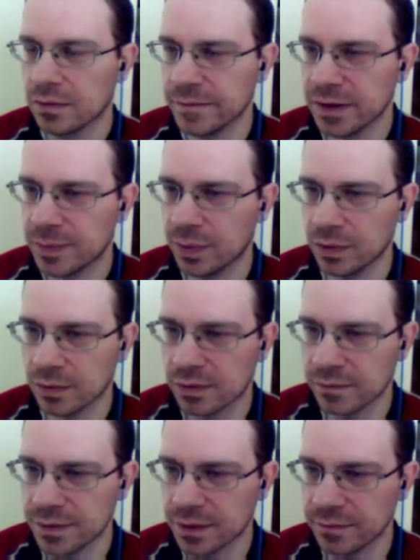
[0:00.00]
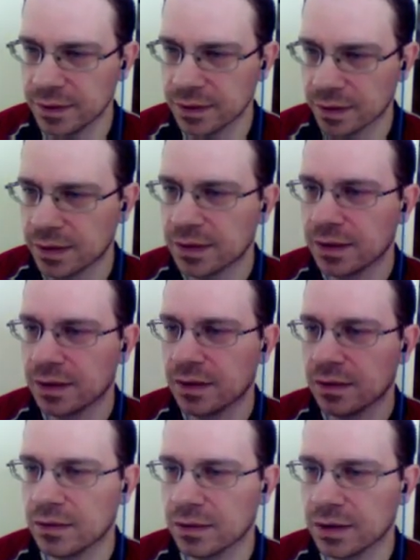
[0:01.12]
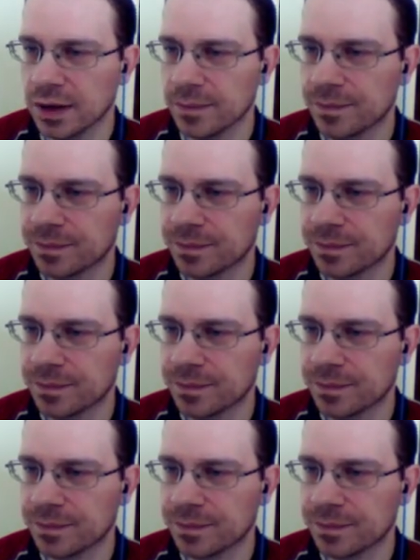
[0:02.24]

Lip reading: weak pawns with the queen. Okay.